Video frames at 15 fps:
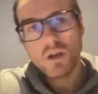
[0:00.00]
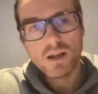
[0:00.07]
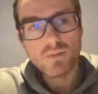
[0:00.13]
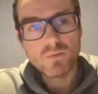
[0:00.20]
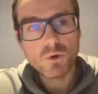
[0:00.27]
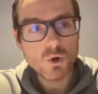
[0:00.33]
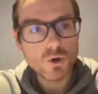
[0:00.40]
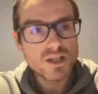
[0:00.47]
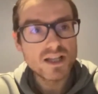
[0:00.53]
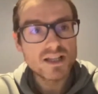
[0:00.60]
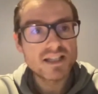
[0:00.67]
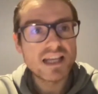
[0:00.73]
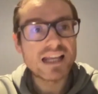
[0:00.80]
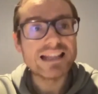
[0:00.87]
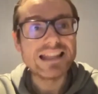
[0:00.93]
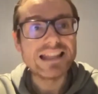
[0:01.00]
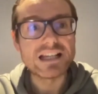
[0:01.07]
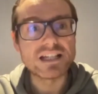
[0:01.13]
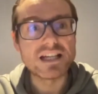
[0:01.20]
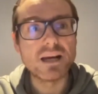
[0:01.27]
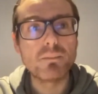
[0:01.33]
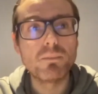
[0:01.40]
Now, of course, let's take the
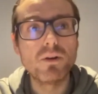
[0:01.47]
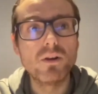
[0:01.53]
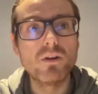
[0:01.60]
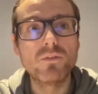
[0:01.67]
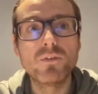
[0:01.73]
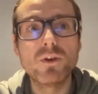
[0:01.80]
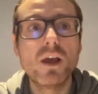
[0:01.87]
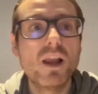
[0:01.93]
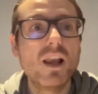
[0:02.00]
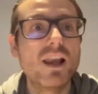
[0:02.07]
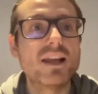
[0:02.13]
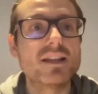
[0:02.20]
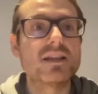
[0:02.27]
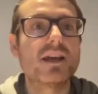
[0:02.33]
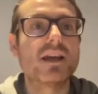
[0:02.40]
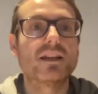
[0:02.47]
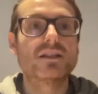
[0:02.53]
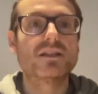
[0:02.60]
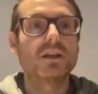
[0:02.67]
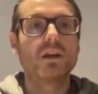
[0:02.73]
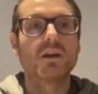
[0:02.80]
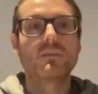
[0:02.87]
example of, let's say
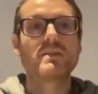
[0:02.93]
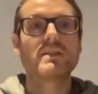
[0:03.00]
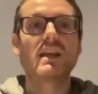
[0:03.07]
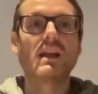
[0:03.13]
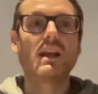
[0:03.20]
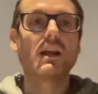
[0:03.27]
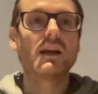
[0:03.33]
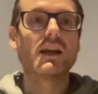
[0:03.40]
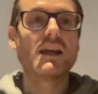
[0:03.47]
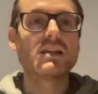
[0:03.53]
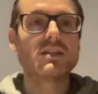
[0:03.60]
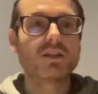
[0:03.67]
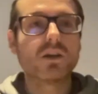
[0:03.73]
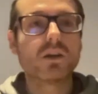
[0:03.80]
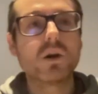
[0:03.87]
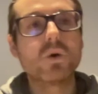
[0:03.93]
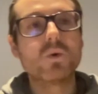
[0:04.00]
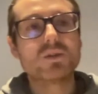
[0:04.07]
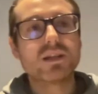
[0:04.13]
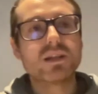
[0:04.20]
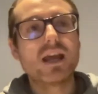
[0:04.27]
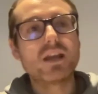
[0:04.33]
it's a particular case that
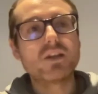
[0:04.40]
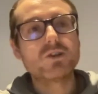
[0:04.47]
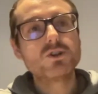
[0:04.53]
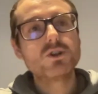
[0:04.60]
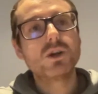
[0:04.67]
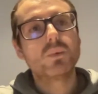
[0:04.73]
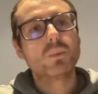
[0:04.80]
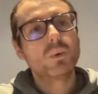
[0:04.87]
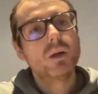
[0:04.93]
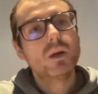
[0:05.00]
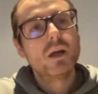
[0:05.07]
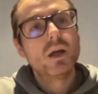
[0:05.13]
goes against you.